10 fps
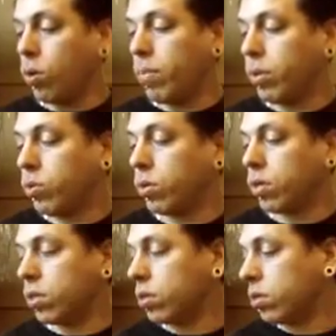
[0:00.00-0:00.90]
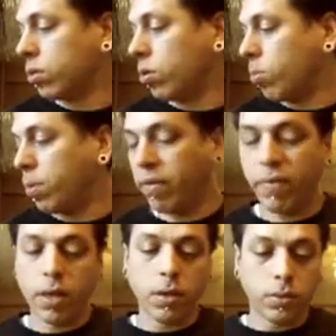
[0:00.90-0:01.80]
let me do a little opening
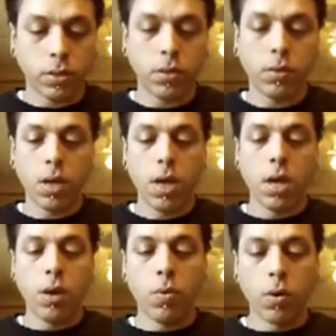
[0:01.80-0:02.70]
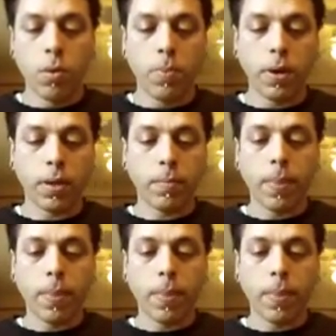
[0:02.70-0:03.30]
video, so we're opening.